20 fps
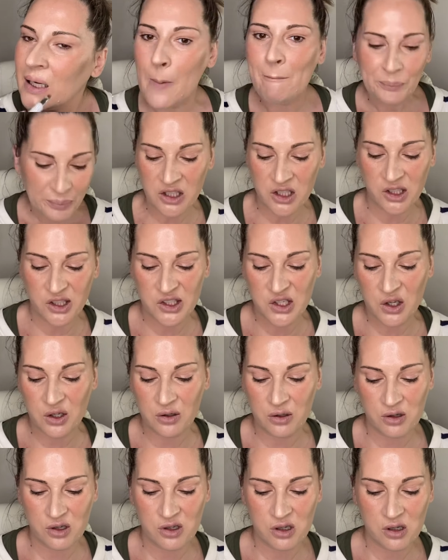I'm just going
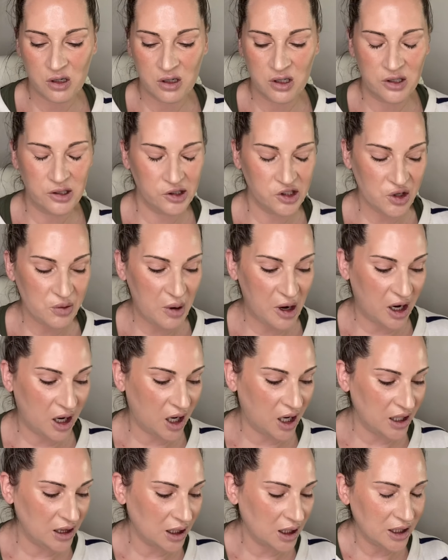to show you some
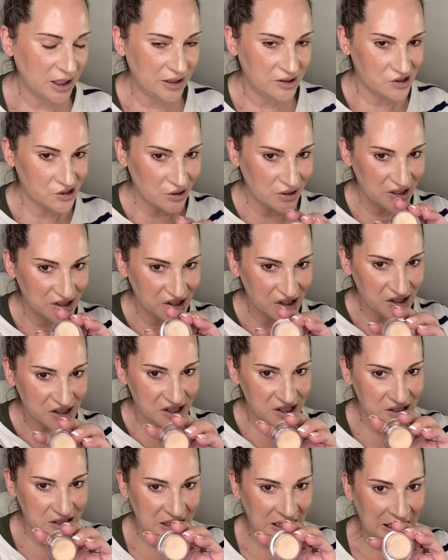highlights. So this is
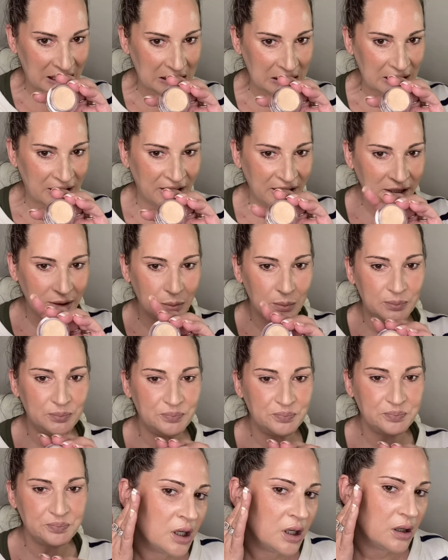Starlight.
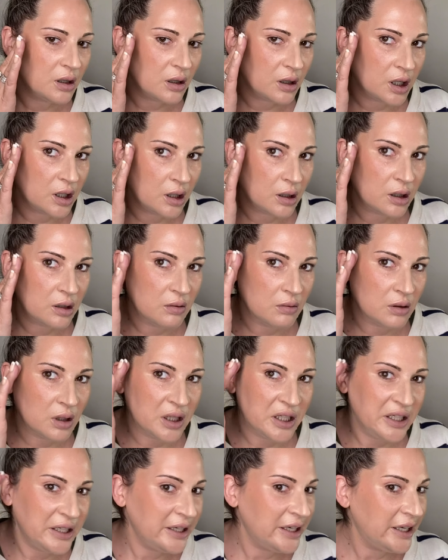I don't really
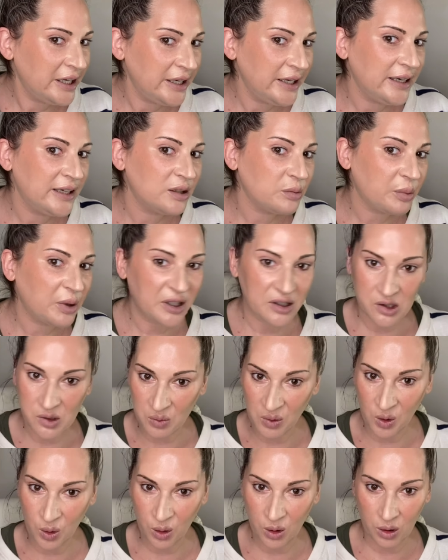need much
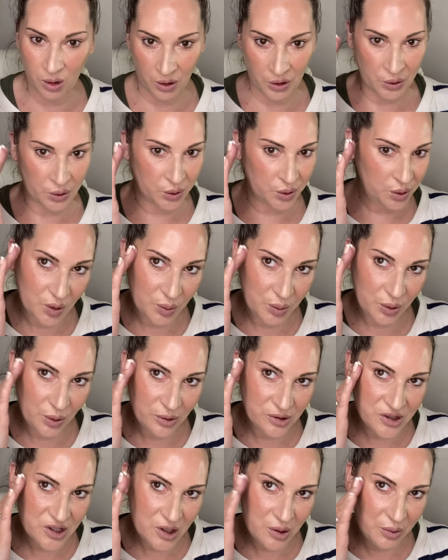more glow. I'll
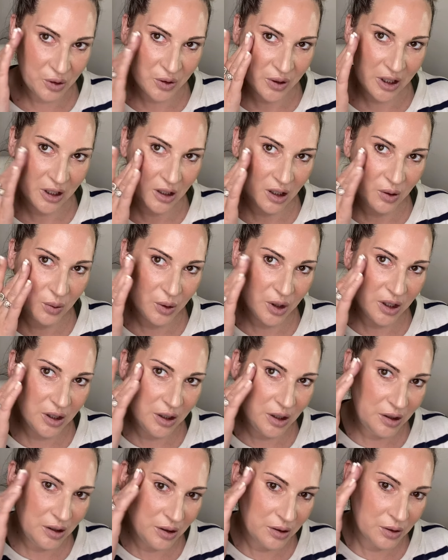put some on
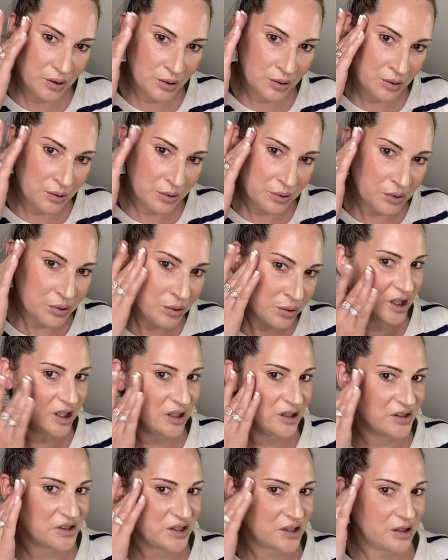anyway.
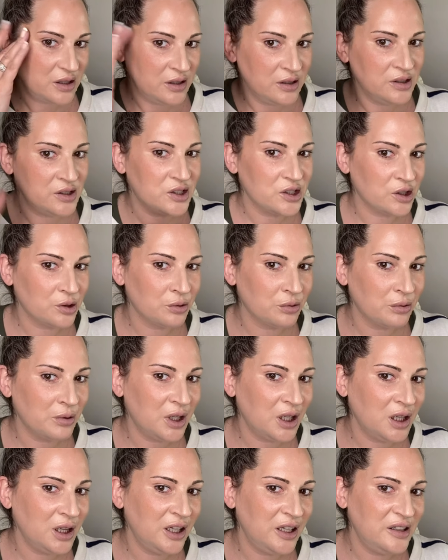This is a
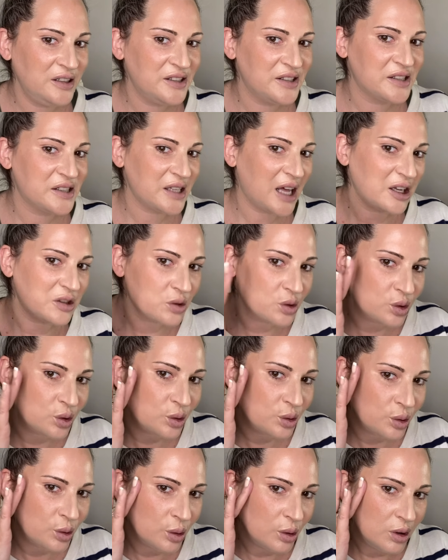really
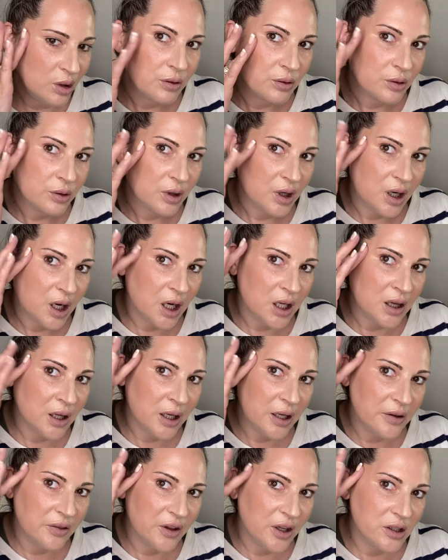subtle
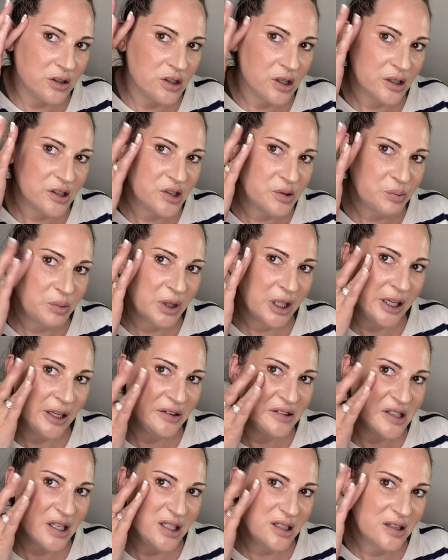highlight that just
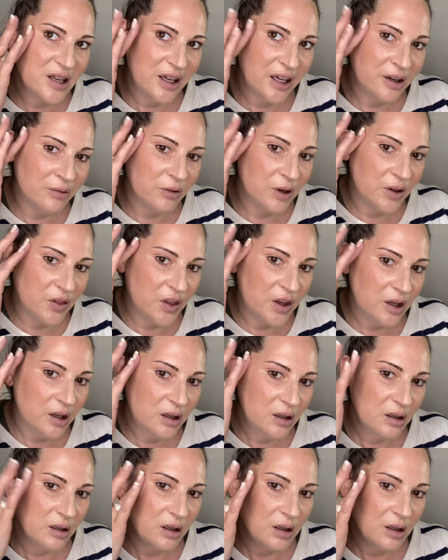blends into everything.